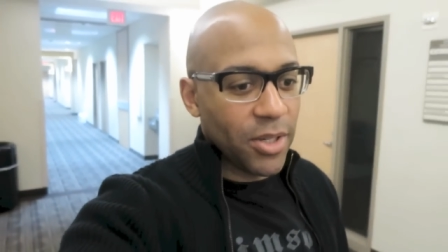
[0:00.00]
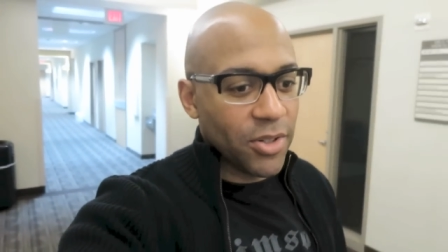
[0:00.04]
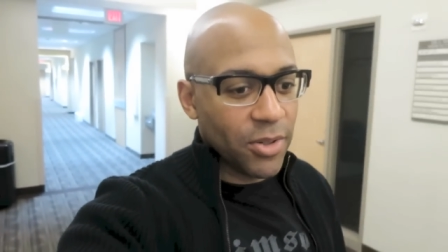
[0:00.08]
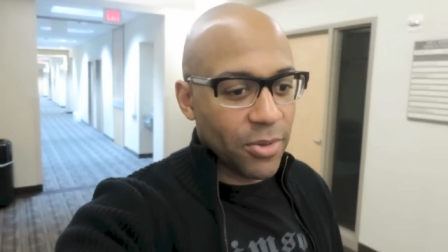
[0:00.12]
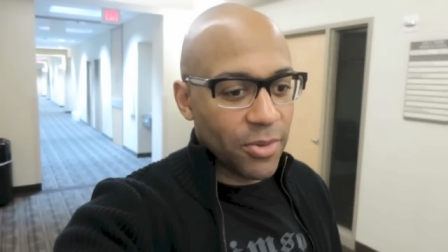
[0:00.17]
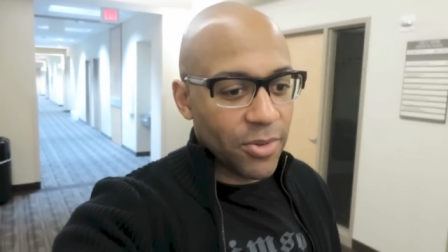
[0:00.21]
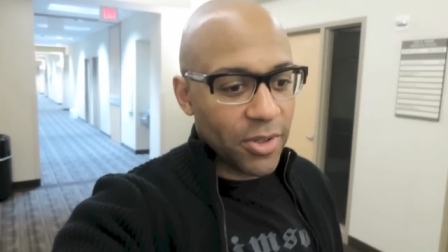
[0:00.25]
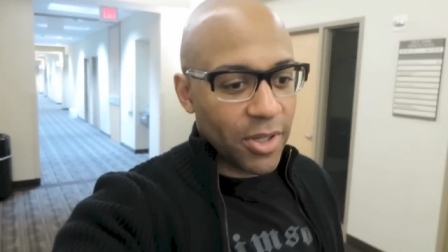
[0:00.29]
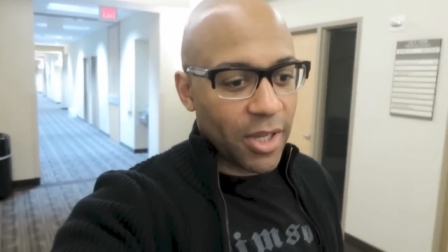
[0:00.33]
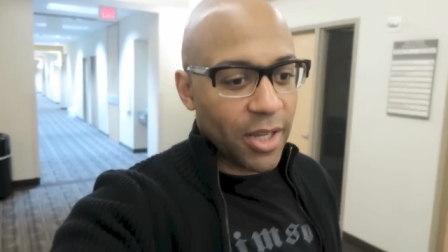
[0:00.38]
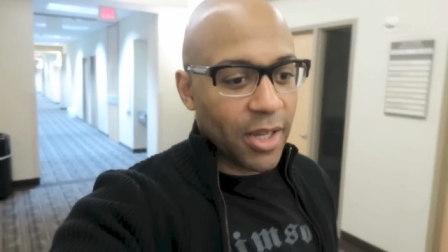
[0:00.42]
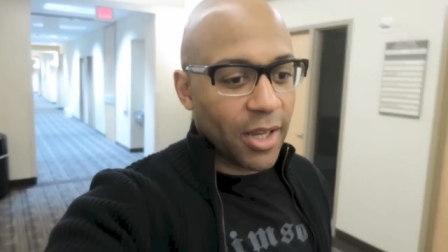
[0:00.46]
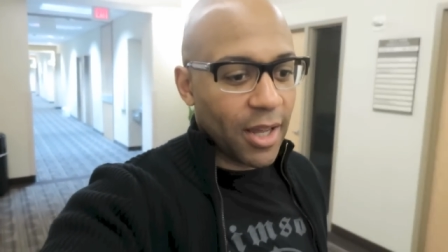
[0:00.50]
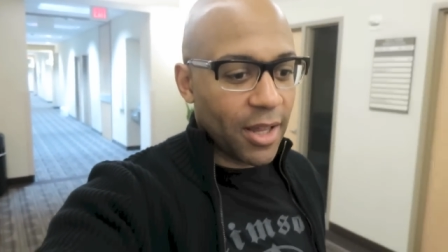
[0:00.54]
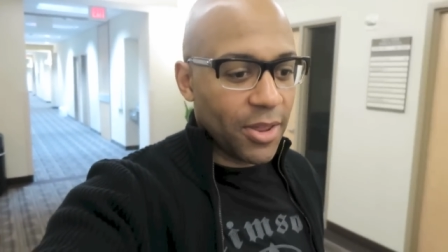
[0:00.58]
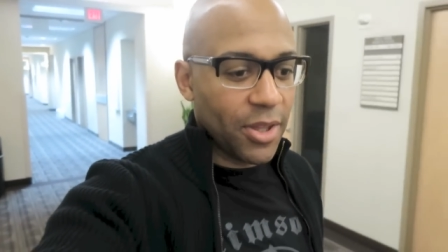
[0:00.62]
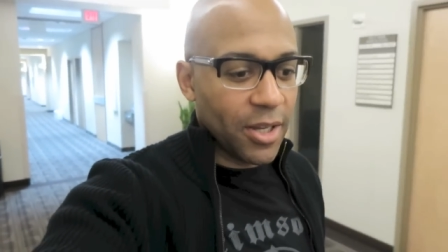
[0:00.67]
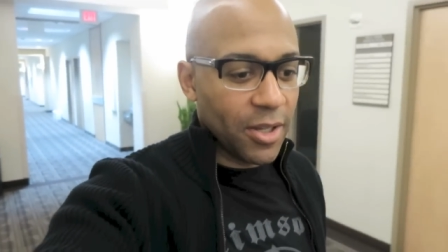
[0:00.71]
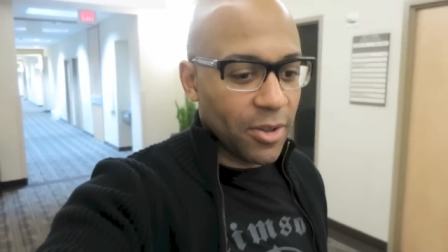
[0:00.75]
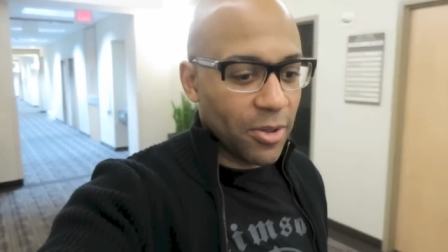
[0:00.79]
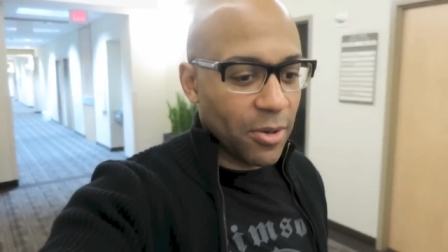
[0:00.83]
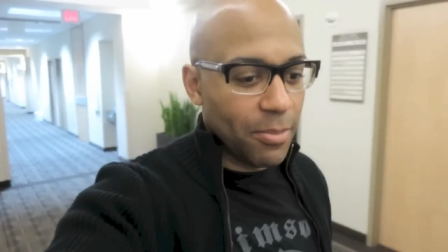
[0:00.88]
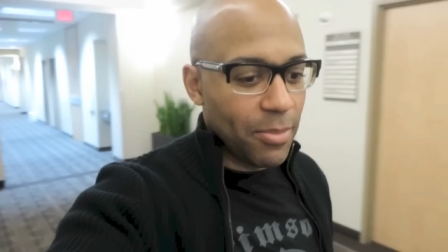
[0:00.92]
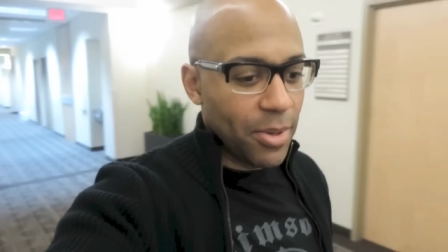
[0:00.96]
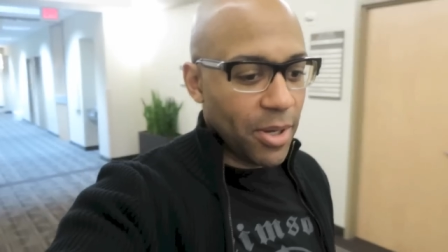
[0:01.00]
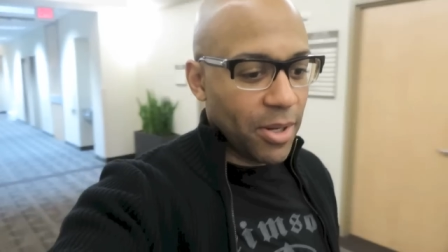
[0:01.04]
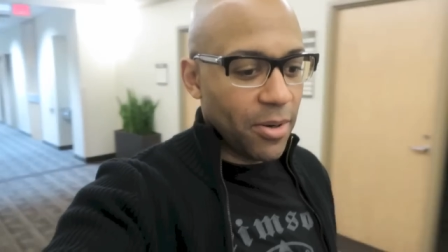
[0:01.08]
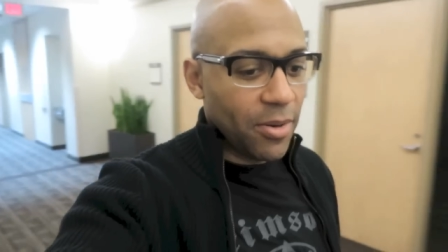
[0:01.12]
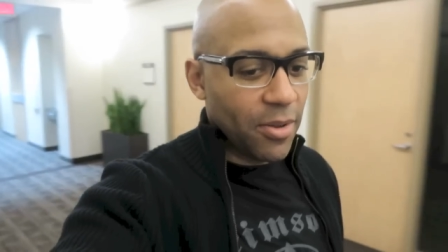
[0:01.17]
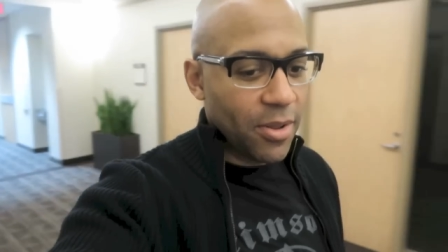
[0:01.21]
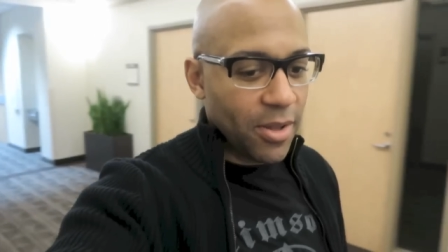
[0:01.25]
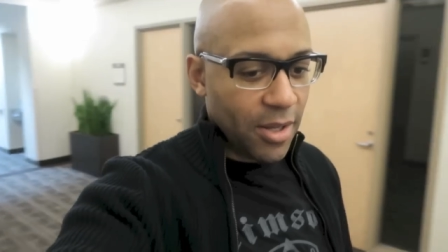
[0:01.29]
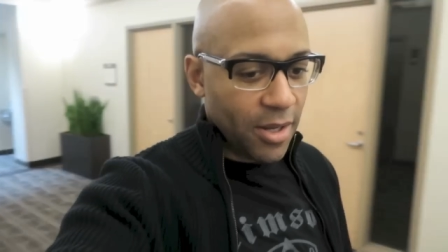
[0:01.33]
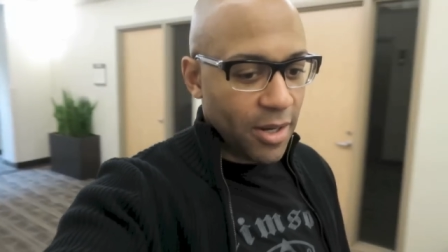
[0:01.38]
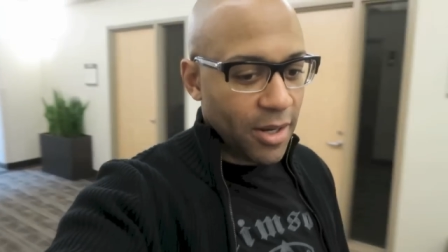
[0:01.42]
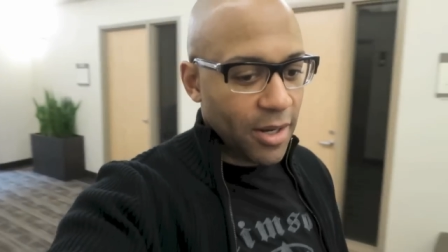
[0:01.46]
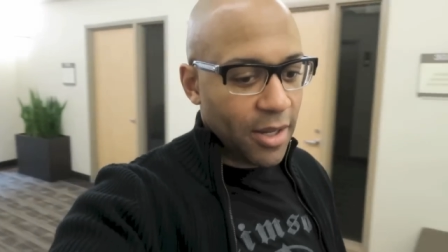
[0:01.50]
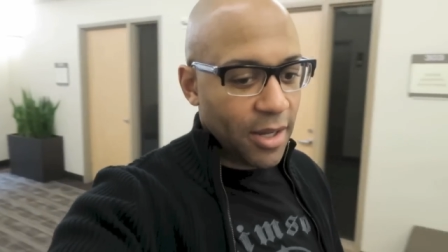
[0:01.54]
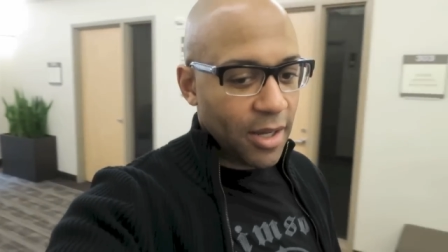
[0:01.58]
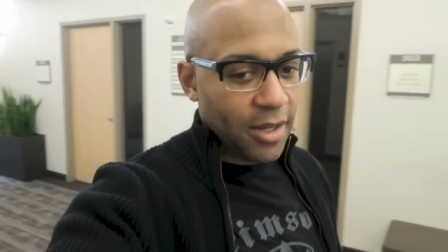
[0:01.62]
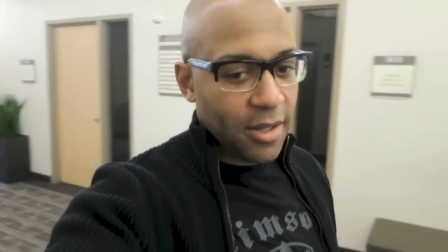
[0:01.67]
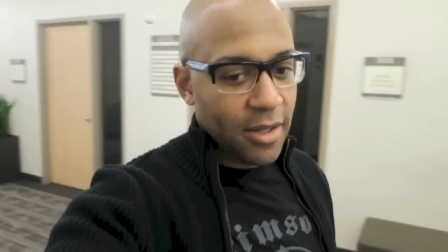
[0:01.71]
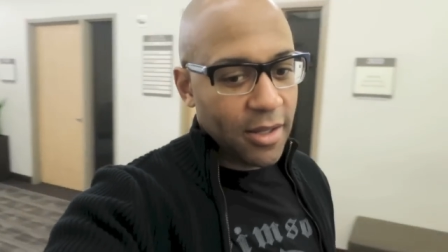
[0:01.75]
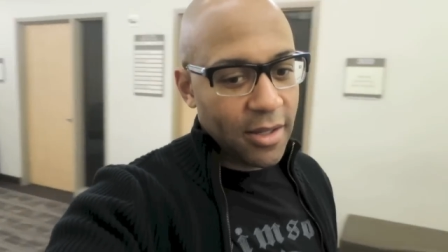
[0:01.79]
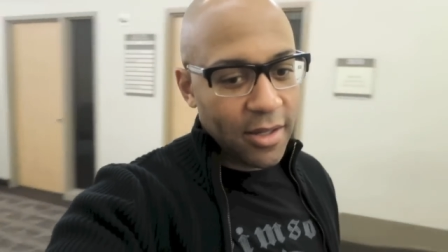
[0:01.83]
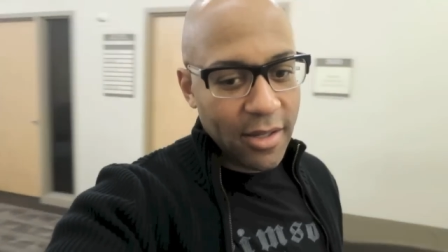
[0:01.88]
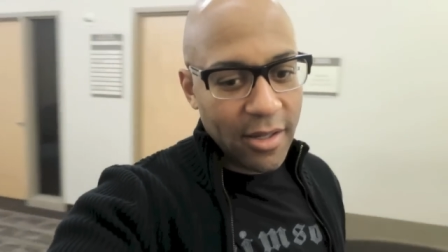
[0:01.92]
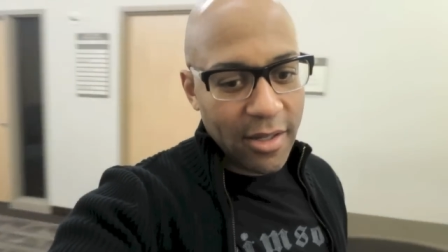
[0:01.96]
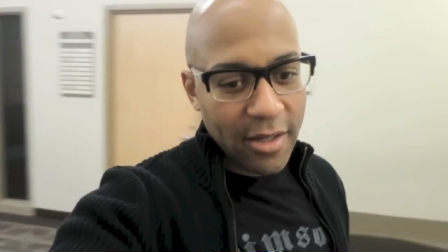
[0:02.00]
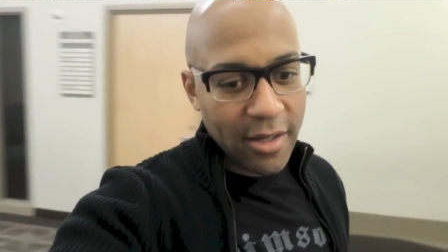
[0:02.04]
She was like, I think they're better than, uh,